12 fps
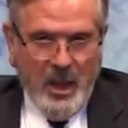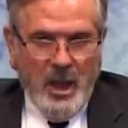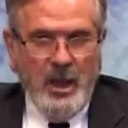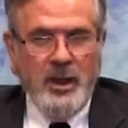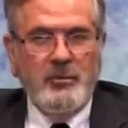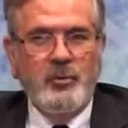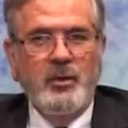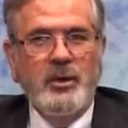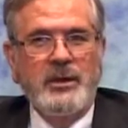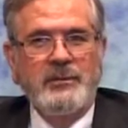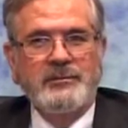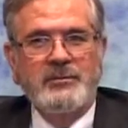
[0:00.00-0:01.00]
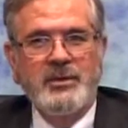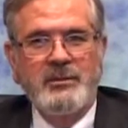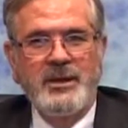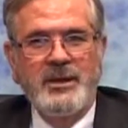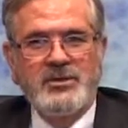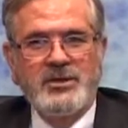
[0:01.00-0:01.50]
I got appointed to
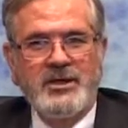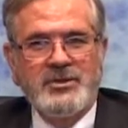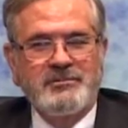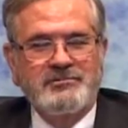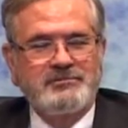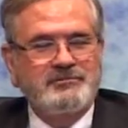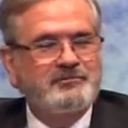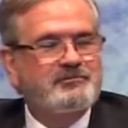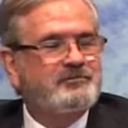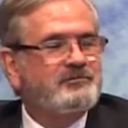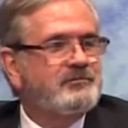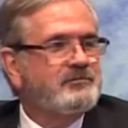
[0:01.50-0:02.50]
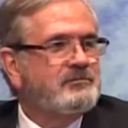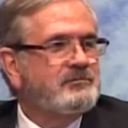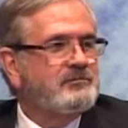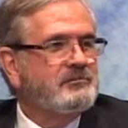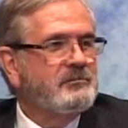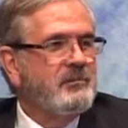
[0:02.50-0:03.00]
be a judge
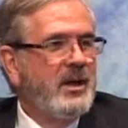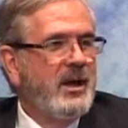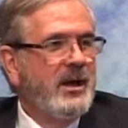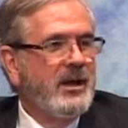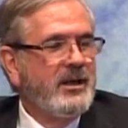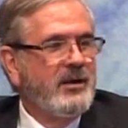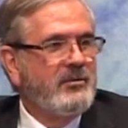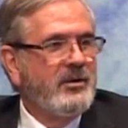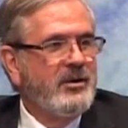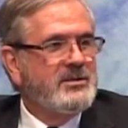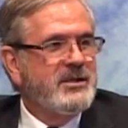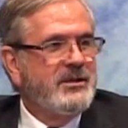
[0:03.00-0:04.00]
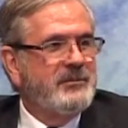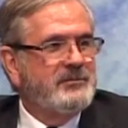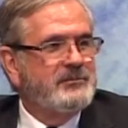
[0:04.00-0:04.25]
by Governor Alexander.